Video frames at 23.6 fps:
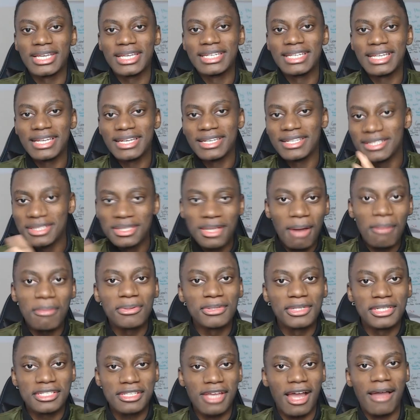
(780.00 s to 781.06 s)
did in double
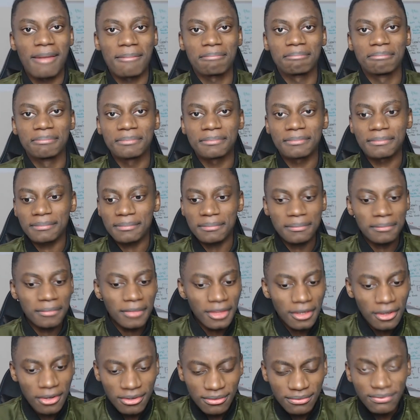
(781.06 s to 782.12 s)
the time.
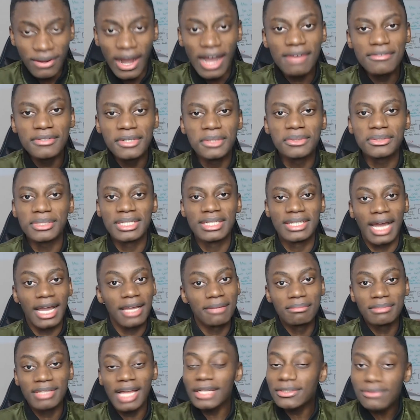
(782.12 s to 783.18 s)
5 goals in
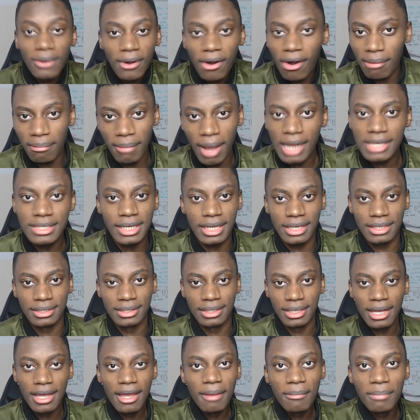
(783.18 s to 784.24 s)
9. That's what Coman did.
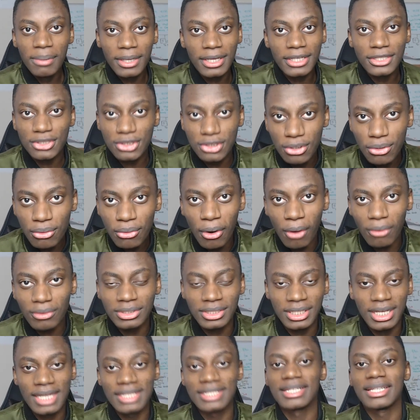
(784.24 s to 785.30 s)
Because 2 goals
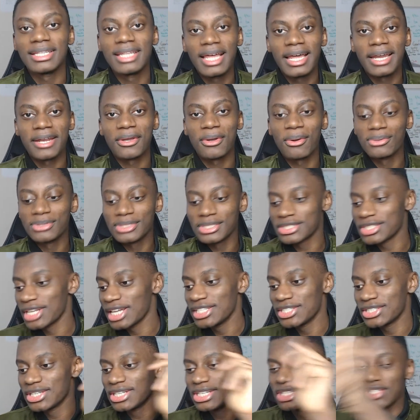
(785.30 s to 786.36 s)
against Atletico is
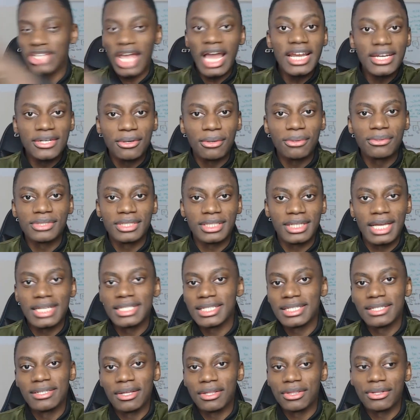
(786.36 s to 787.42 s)
essentially 10 goals
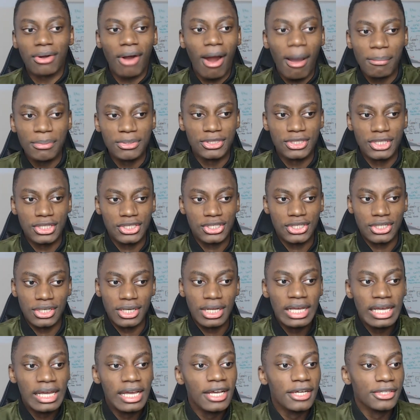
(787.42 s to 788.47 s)
against another opposition.
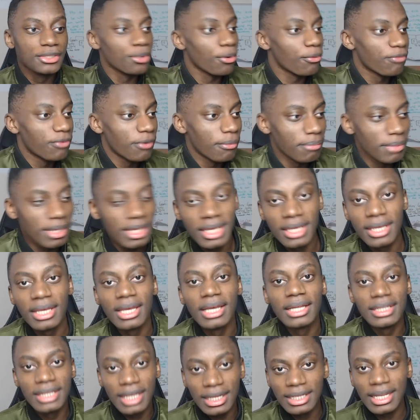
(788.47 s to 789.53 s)
So for me,
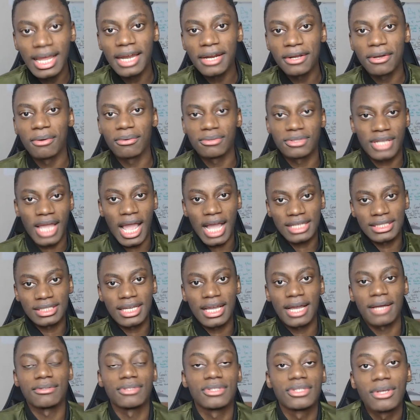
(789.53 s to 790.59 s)
the Atletico tax
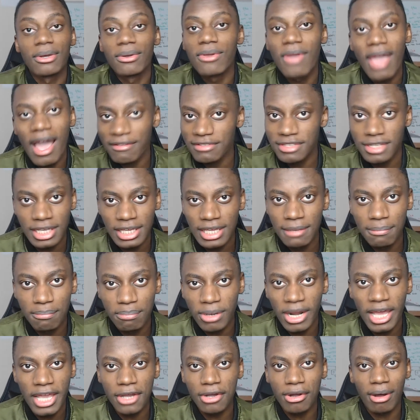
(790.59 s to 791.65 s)
counts. So you have to keep
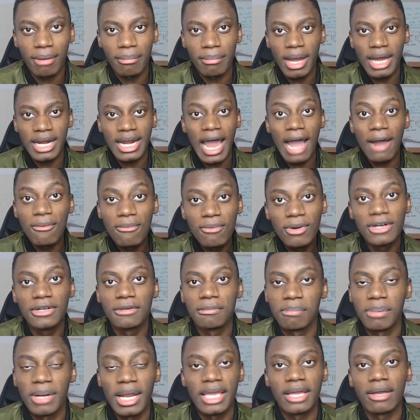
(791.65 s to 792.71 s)
playing Coman. I
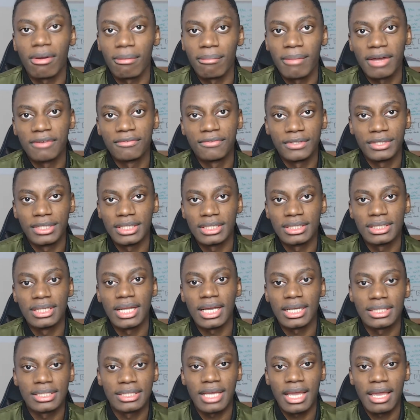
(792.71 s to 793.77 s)
would play Coman for this
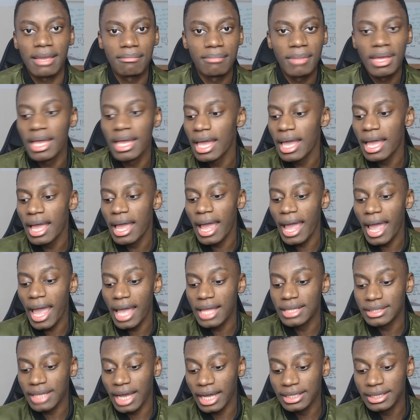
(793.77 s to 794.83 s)
next game.
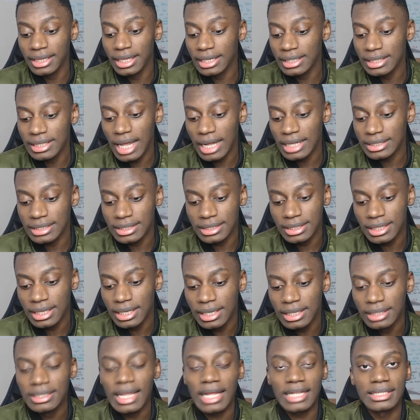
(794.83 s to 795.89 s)
And I think that's
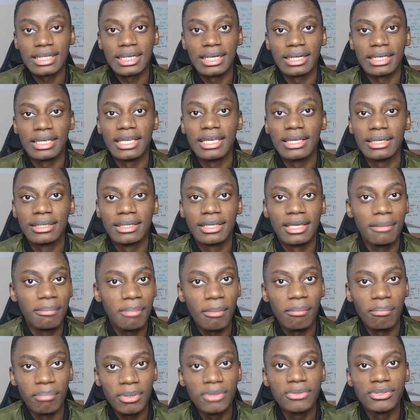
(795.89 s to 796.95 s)
going to keep
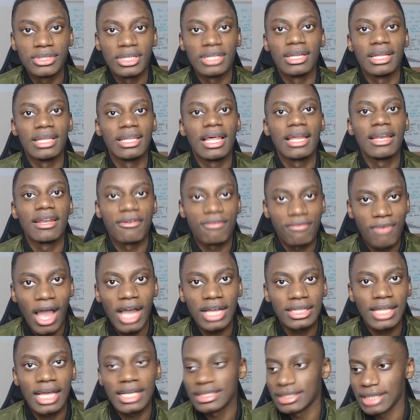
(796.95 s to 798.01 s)
him boosted. And then the
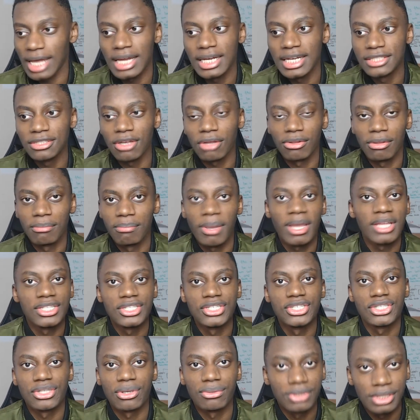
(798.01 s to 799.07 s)
fact that Sané's on the bench
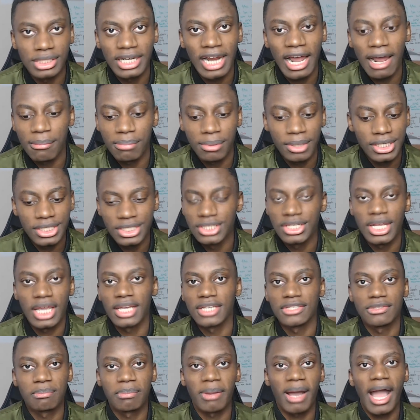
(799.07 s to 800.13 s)
and so is Gnabry to take
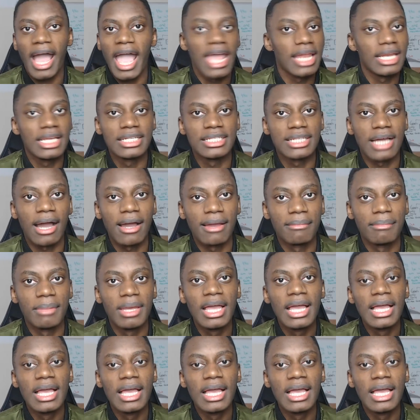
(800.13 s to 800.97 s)
a spot anytime.